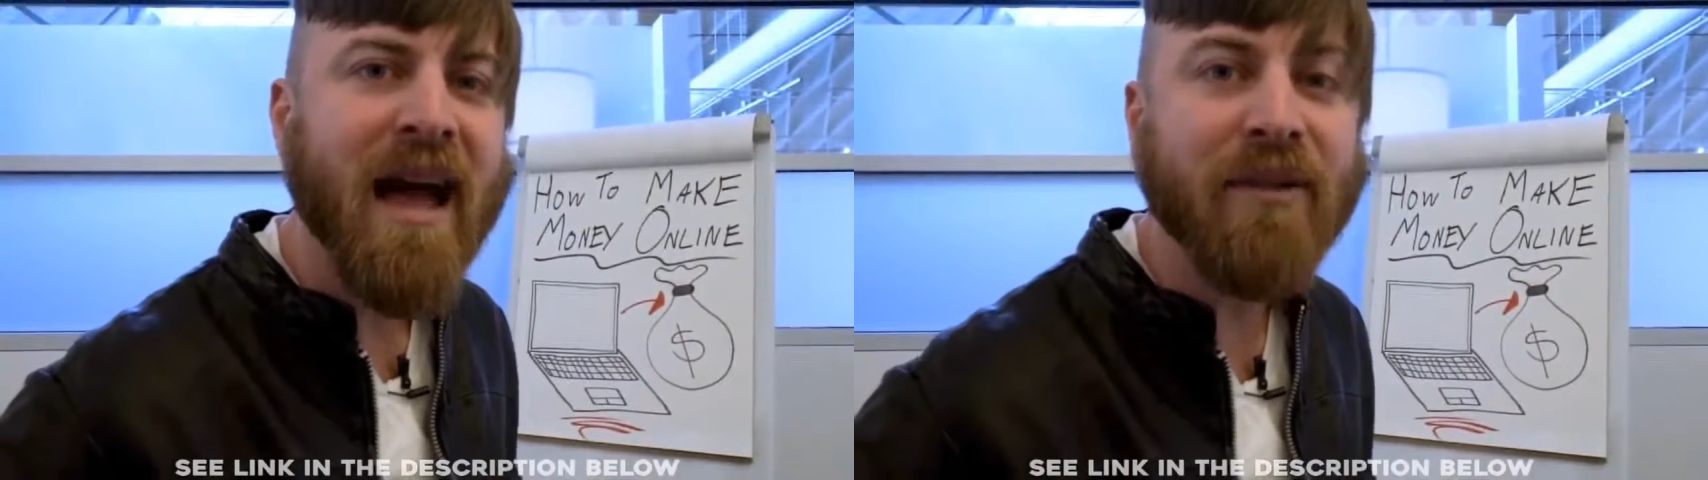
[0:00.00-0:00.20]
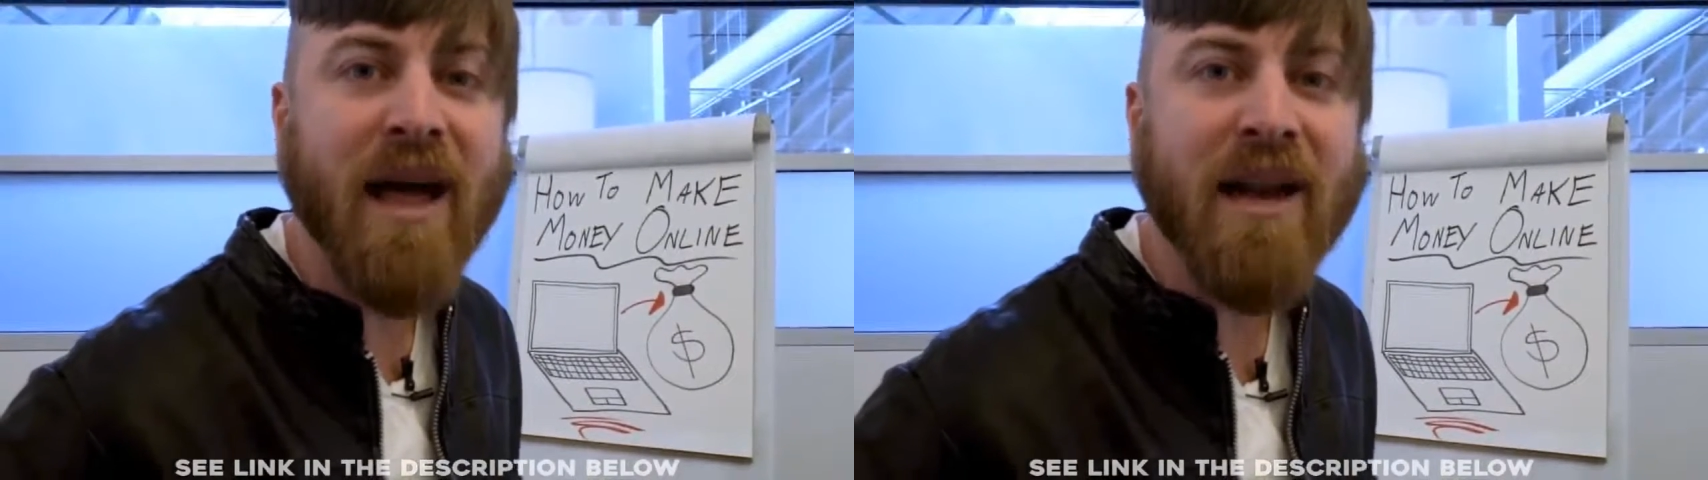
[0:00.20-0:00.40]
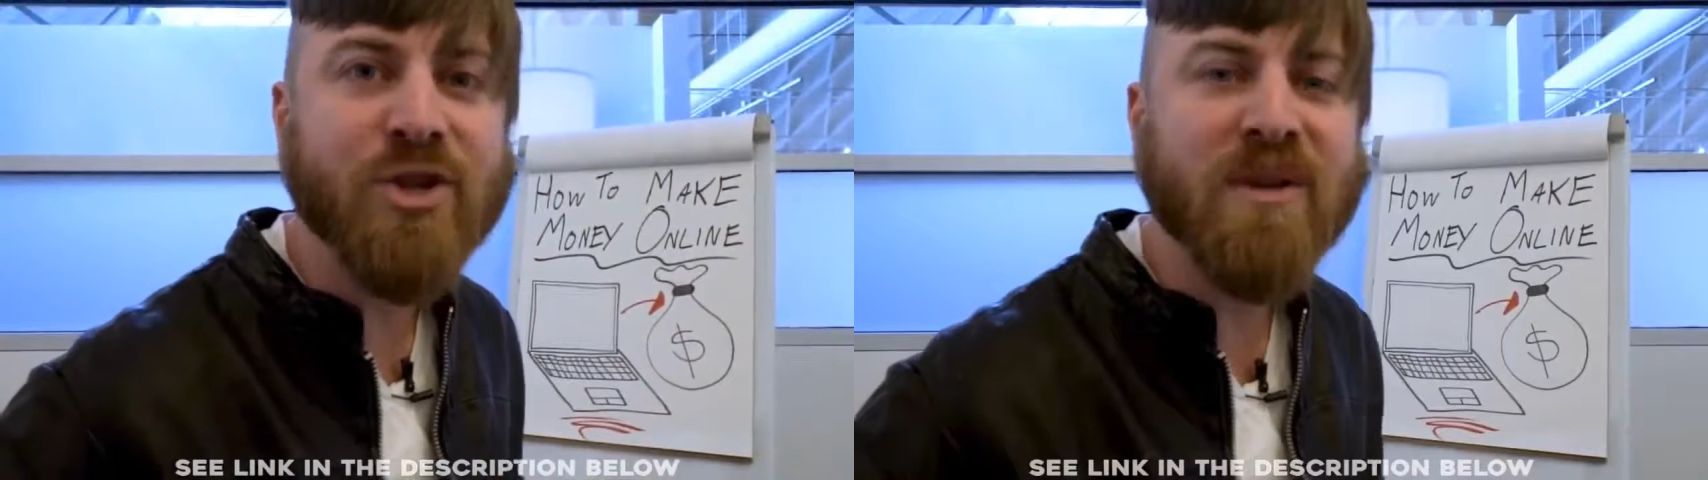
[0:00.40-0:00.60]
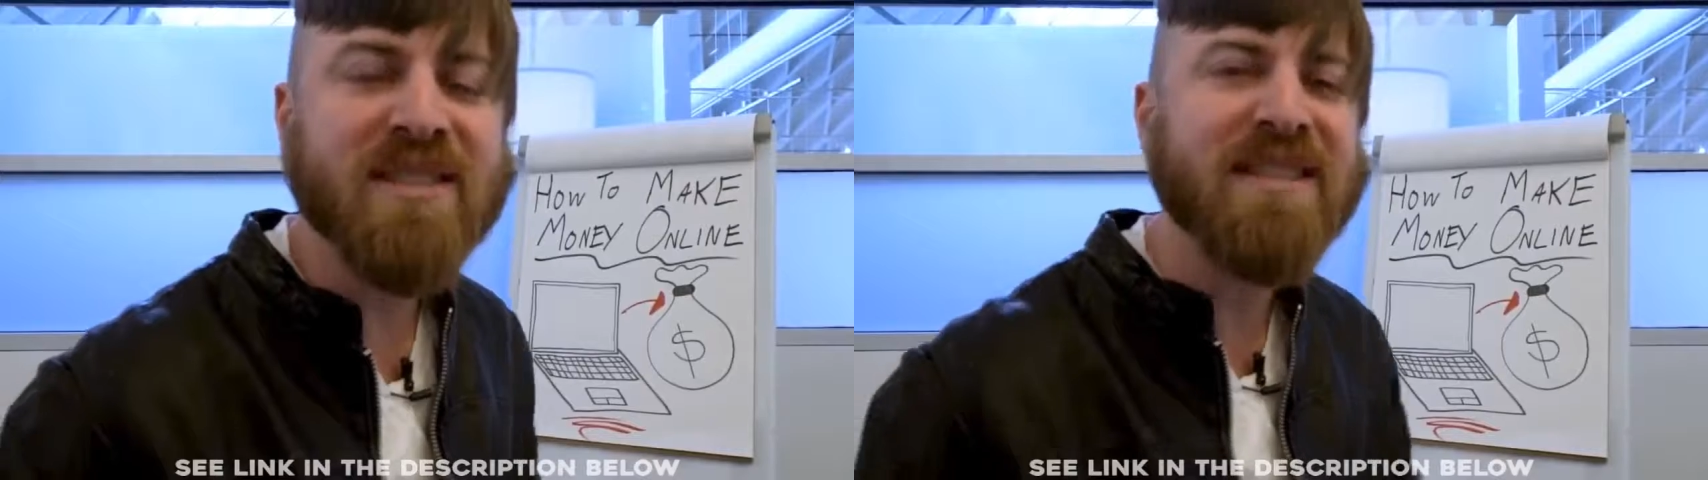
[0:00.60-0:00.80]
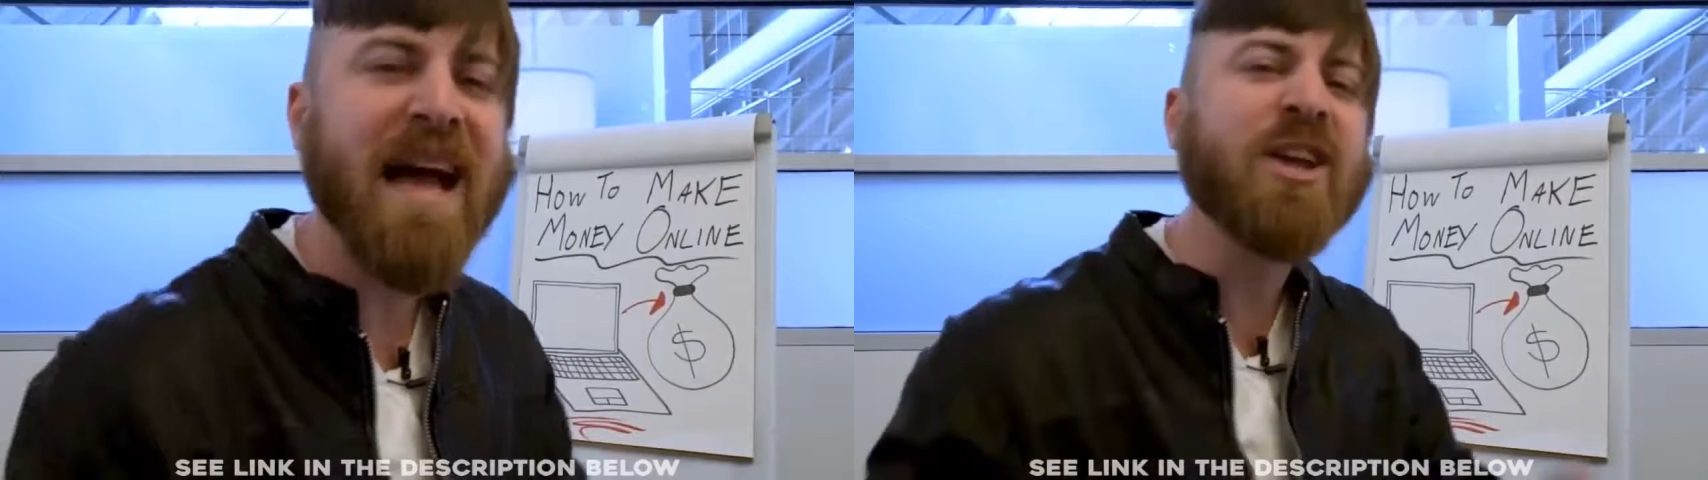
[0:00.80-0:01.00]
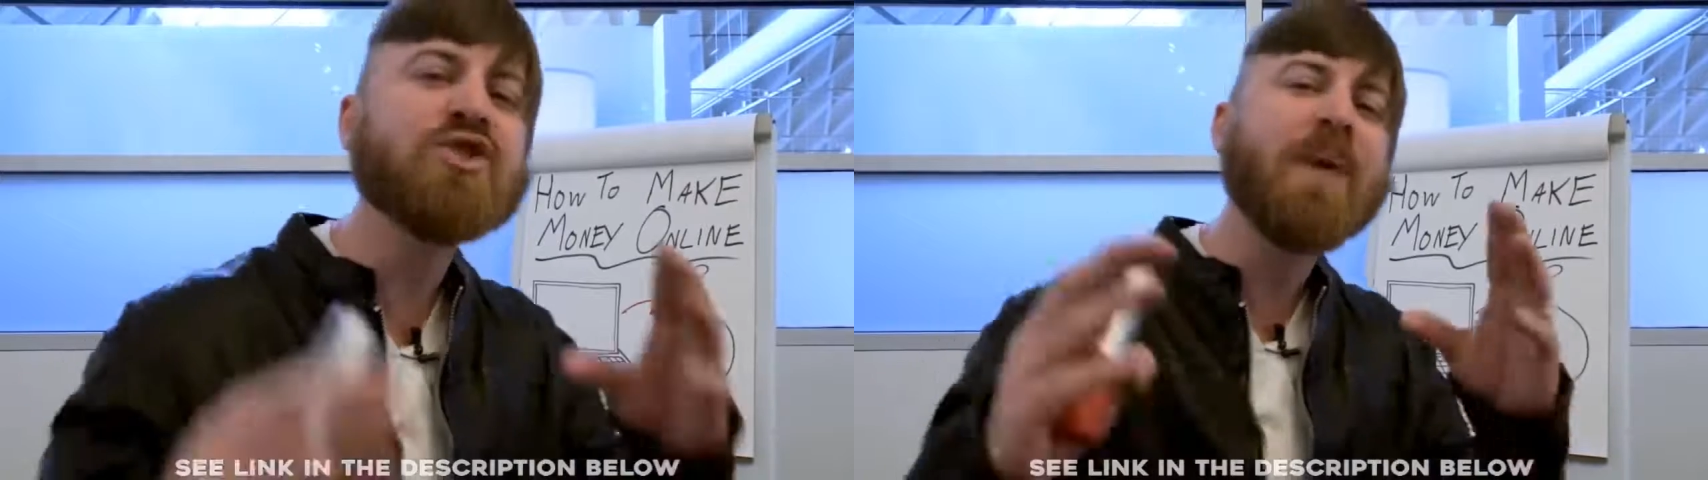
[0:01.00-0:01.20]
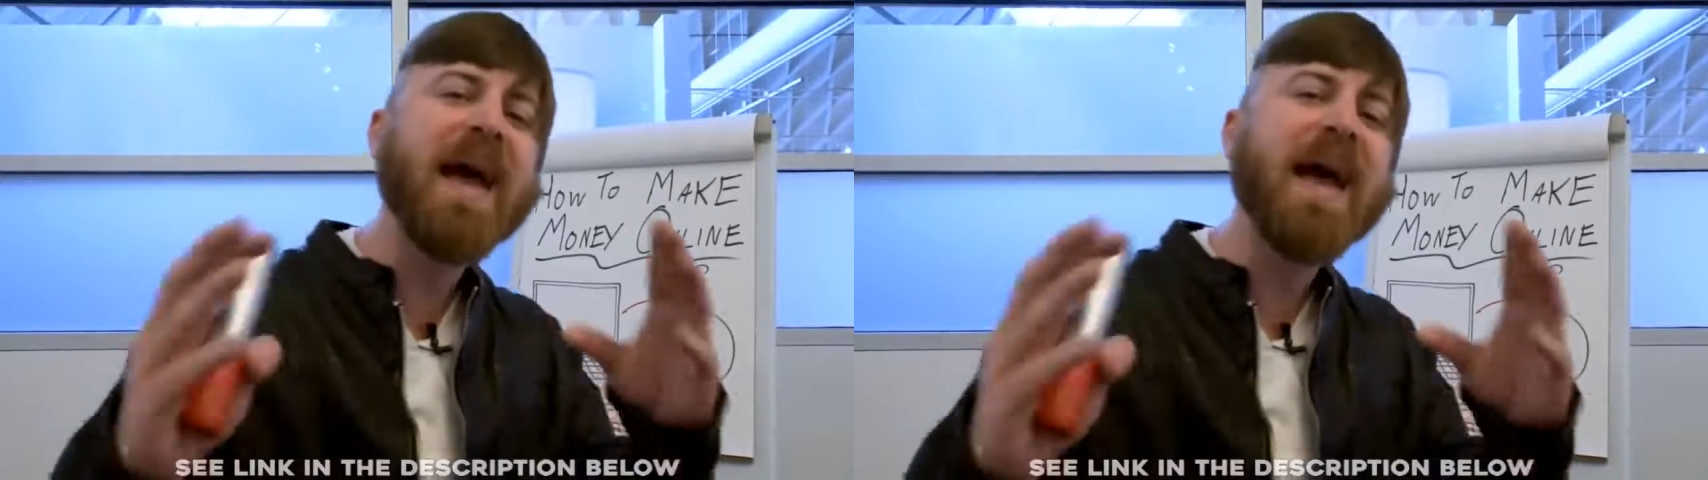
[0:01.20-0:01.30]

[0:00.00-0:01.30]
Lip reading: I have a lot of choices. I can do